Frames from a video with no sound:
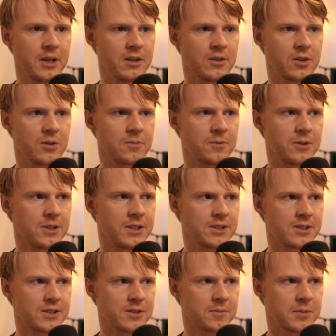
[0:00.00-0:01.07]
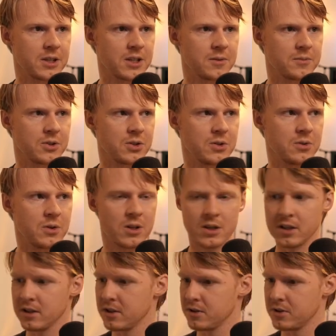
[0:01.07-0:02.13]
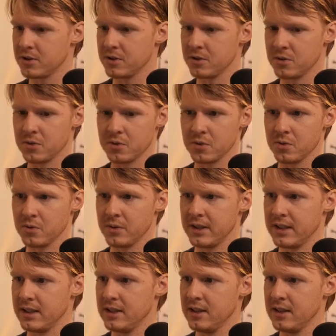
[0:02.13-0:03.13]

and hopefully this doesn't become too hard to read.